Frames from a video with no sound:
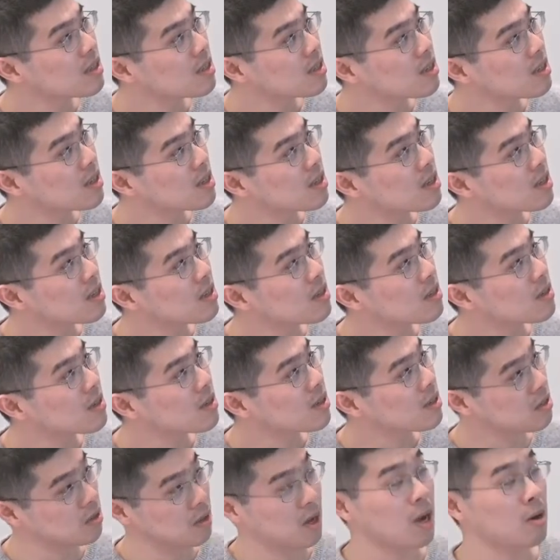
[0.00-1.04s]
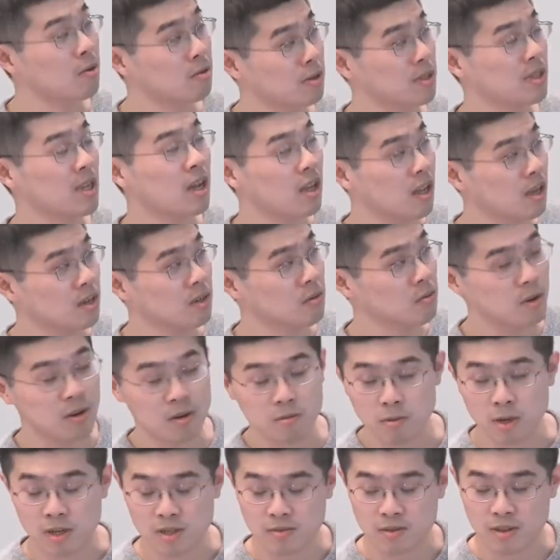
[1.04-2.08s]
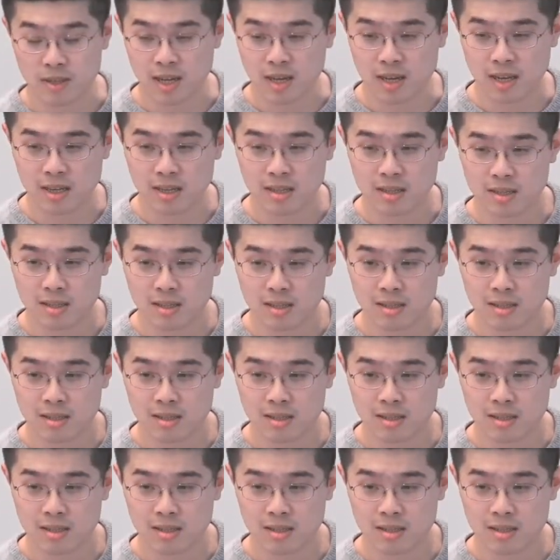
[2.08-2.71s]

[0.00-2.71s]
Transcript: uh, so our result only works for that case.